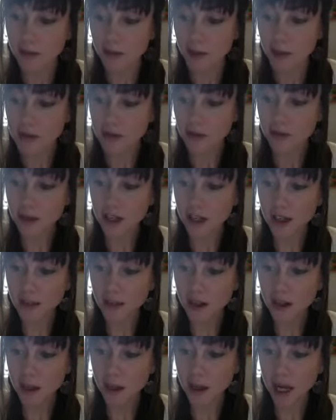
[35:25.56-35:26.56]
It's very,
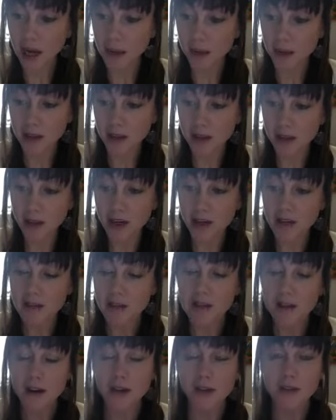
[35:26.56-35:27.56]
very popular
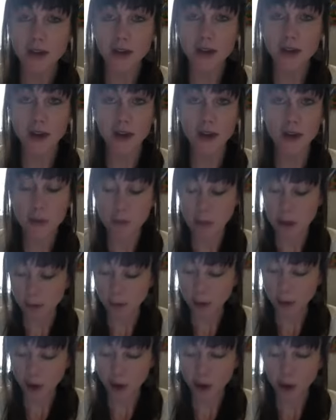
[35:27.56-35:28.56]
for those
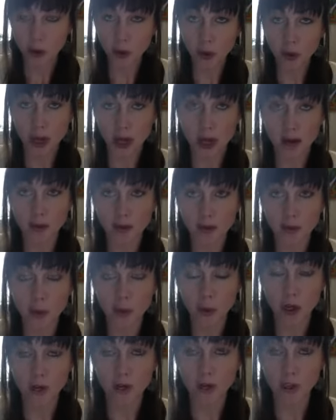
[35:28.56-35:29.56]
people who have
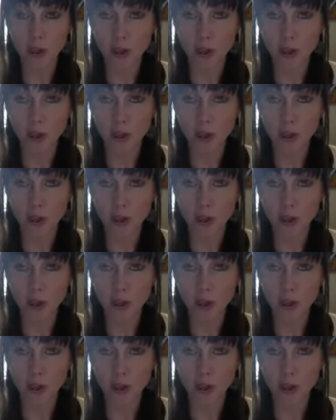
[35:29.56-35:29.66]
one of two